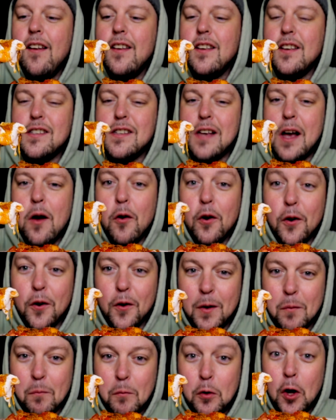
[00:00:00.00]
sour
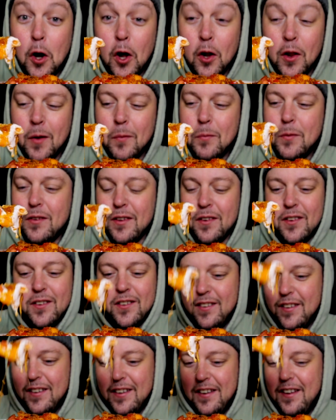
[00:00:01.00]
cream dollops. So
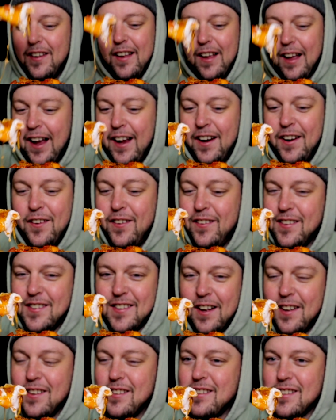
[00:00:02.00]
I know,
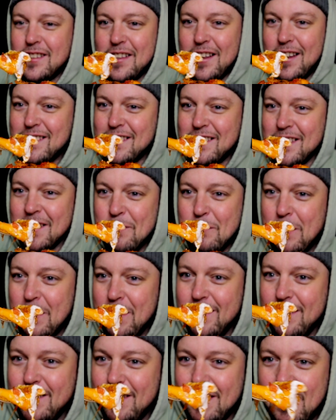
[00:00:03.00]
sounds disgusting,
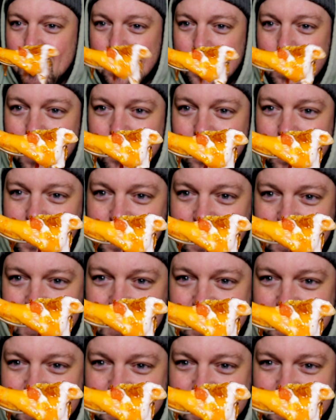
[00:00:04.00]
but I promise you,